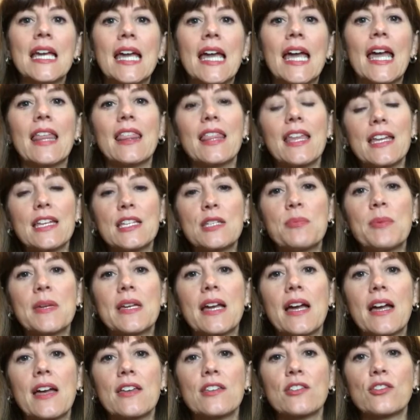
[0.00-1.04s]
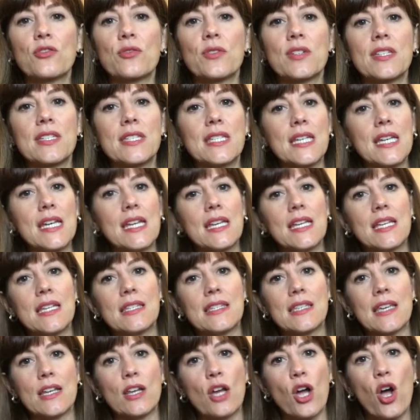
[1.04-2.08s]
and that is because Christine
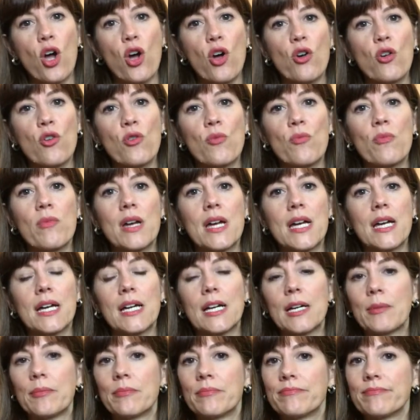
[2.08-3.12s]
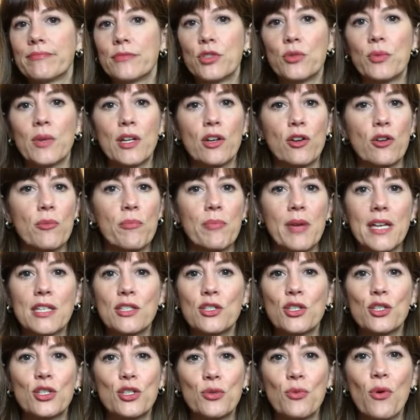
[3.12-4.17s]
is at home um, doing her
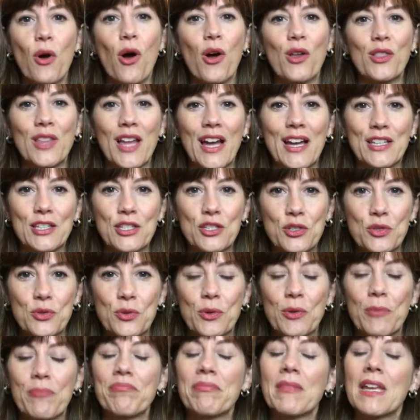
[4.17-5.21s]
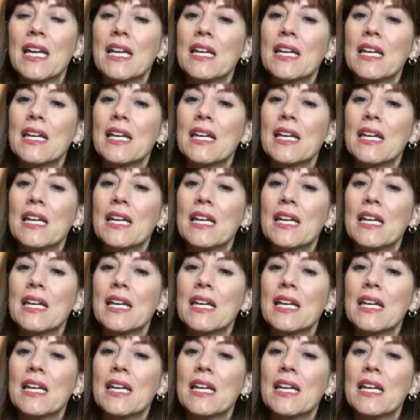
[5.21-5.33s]
best to do online school.